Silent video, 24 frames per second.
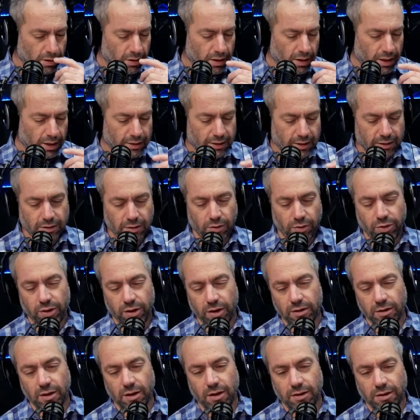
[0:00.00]
another
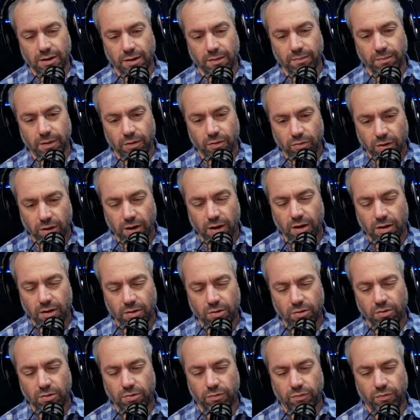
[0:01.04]
thing that it can be really
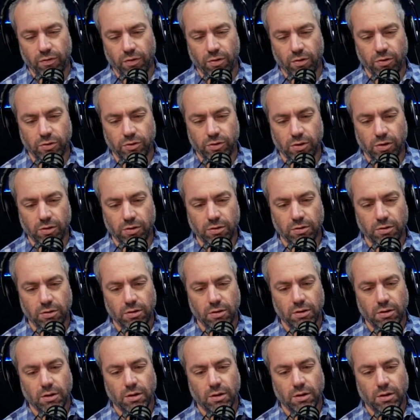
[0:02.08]
good to focus on,